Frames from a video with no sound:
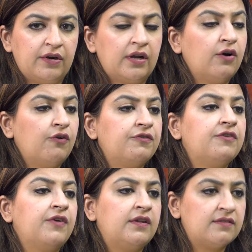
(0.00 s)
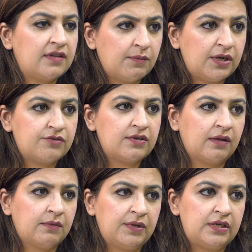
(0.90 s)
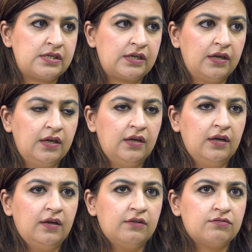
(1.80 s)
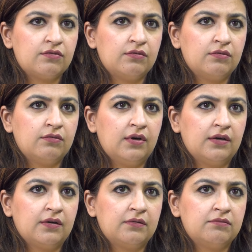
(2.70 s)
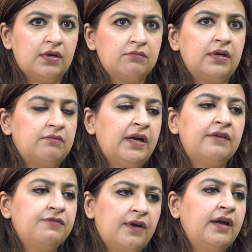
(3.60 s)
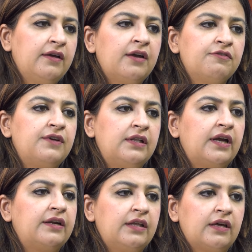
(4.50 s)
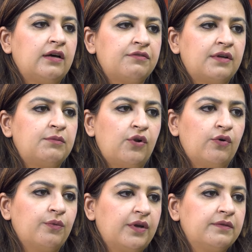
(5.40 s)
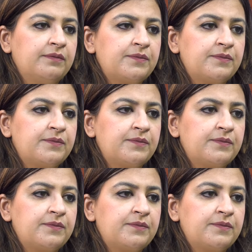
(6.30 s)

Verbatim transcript: arena of defense and military mm-hmm. capability. So um, I, fe- I, I feel that they have come a long way.